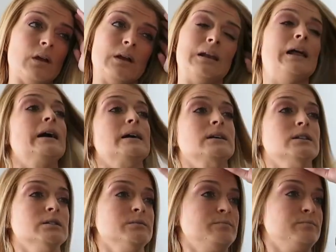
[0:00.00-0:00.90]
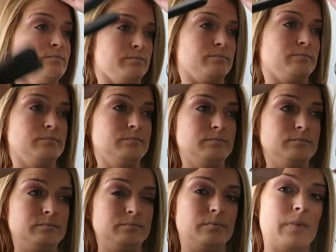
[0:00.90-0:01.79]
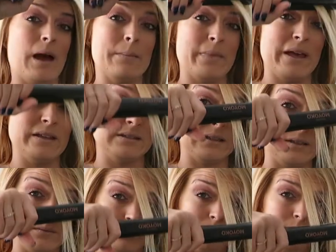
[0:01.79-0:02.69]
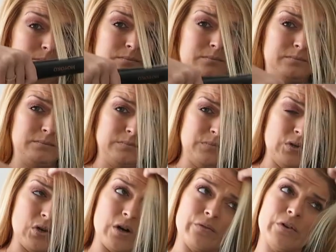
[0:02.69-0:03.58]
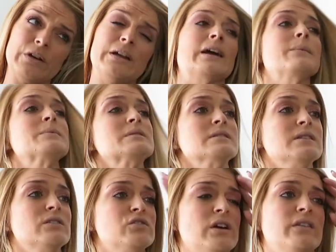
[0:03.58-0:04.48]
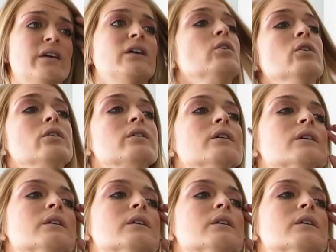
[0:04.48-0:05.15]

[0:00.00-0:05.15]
like amazing. Oh, I've got hiccups since I drank that Coke.